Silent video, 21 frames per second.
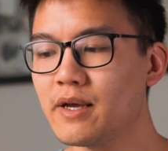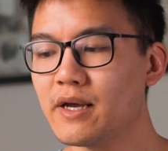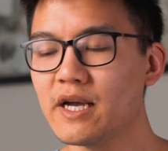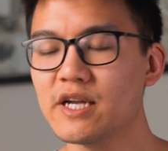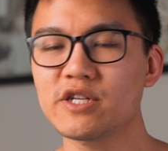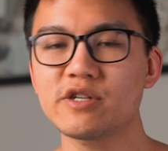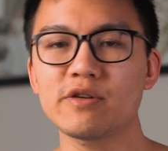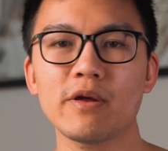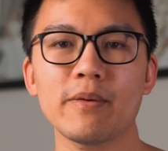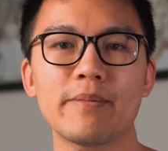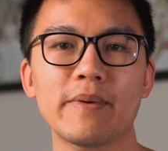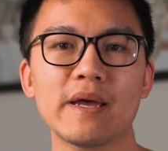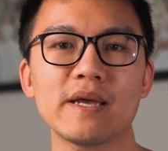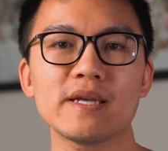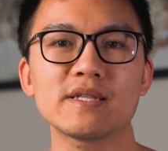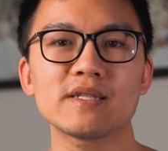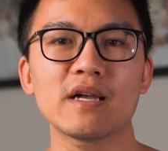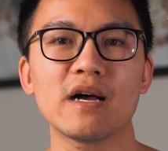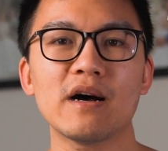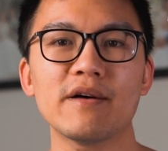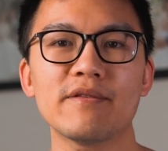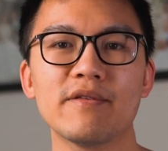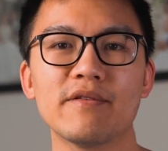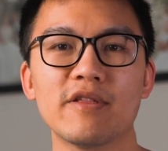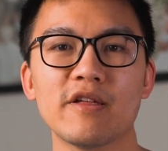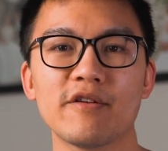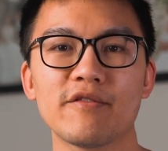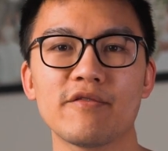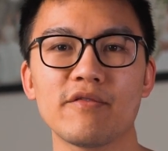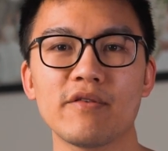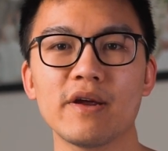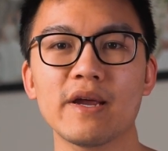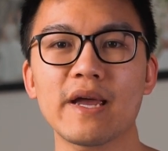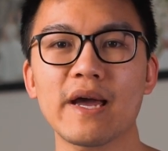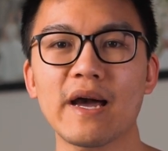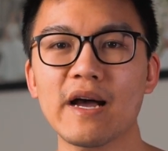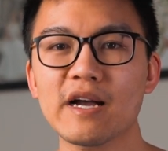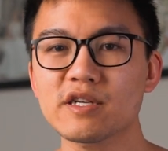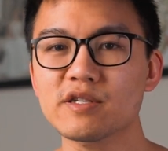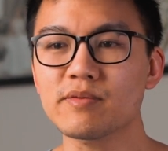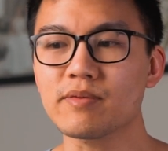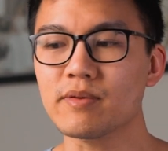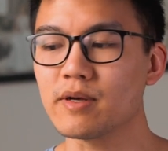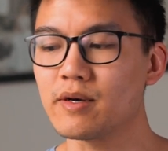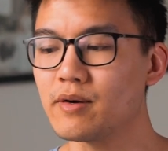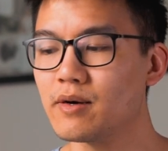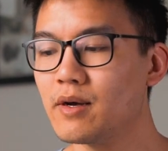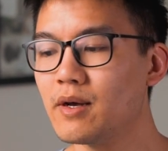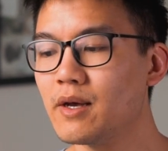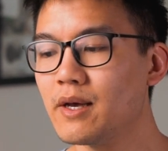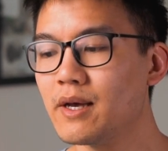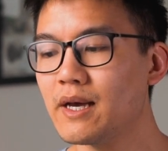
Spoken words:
It should be based off of their free cash flow.